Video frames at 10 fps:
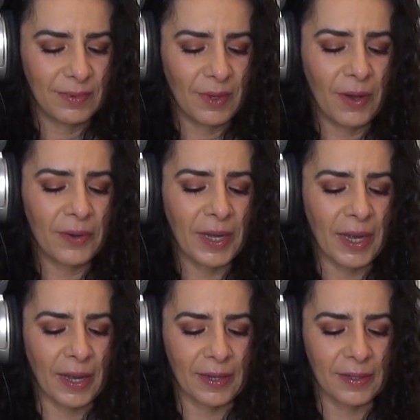
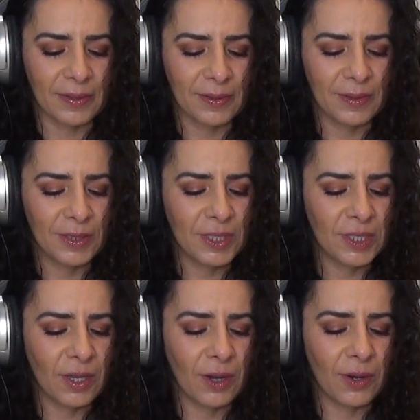Okay,
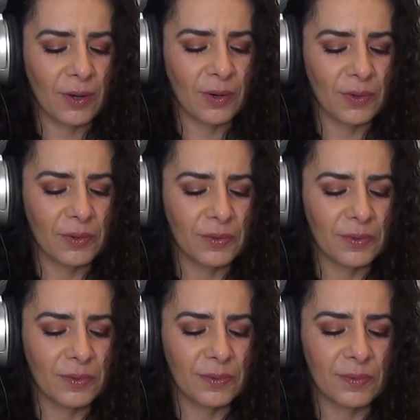so
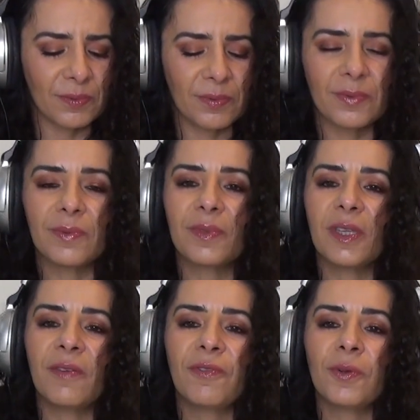
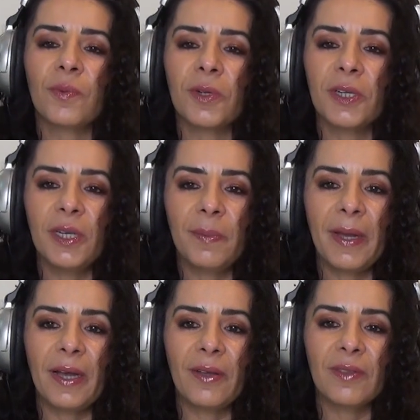if you're worried
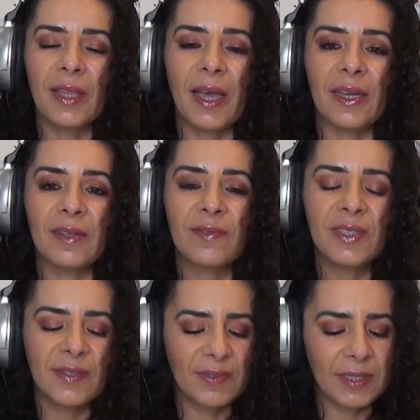about the end of
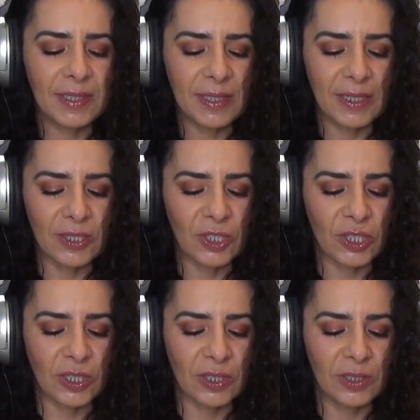
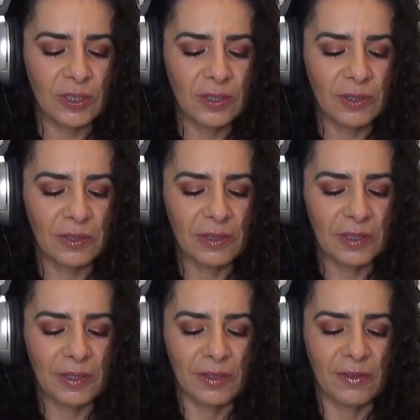civilization,
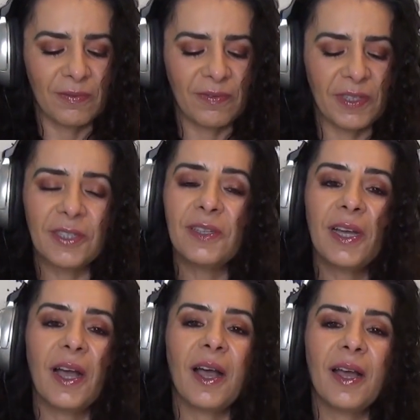fear
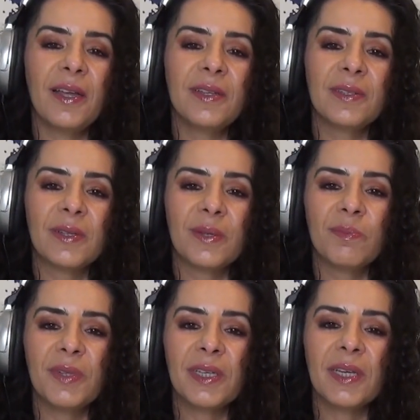not,
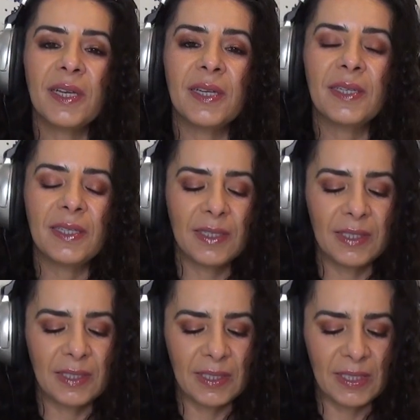
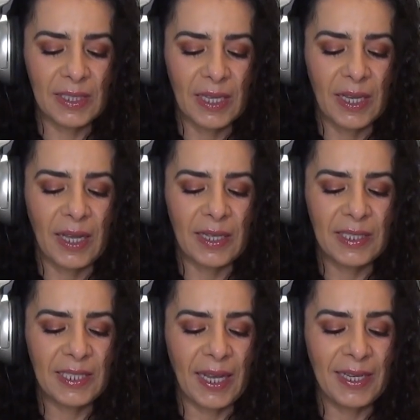because a
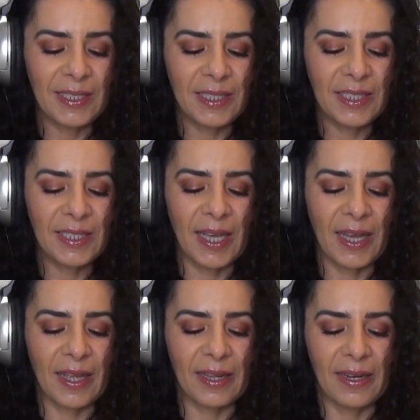scientist
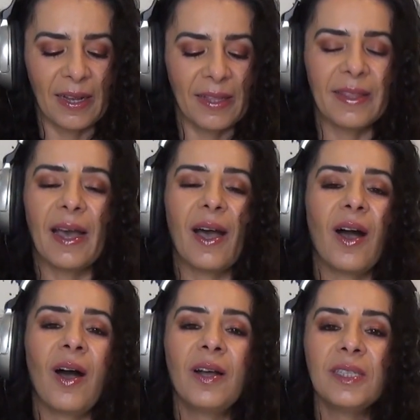said that
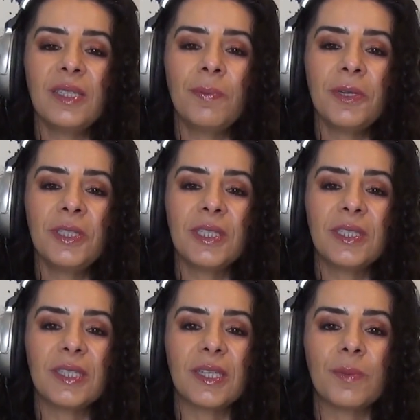
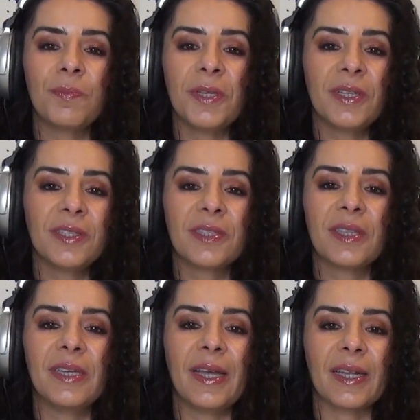octopuses could build
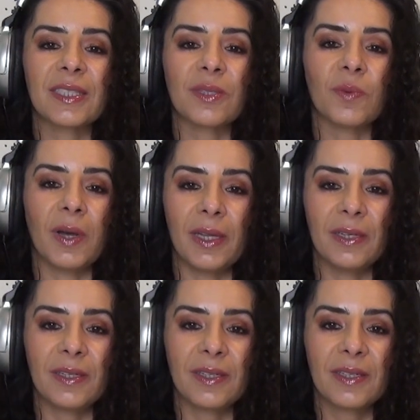the next one.